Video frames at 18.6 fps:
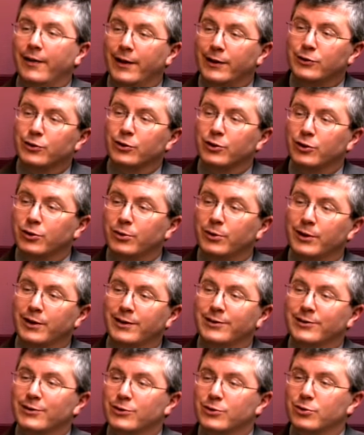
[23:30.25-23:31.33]
And they took you
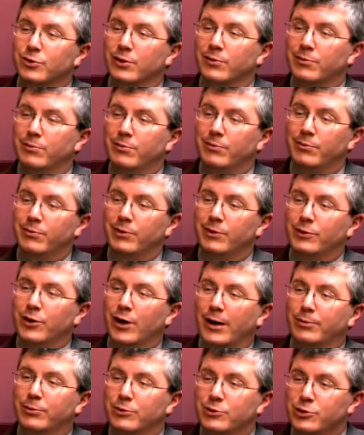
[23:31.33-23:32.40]
and sort of
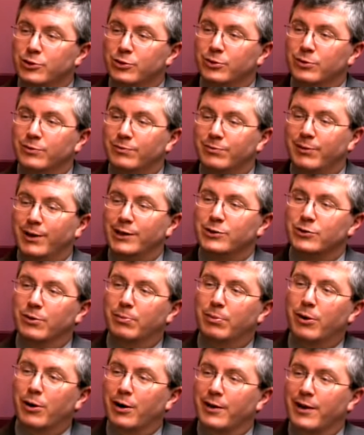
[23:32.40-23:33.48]
adopted you, made you a
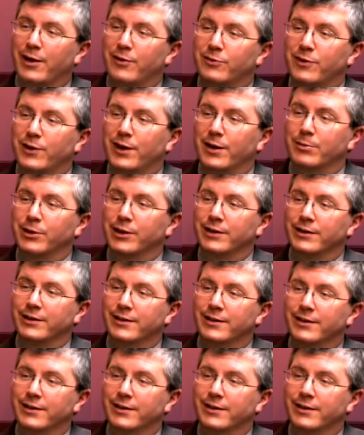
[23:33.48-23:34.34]
part of that family.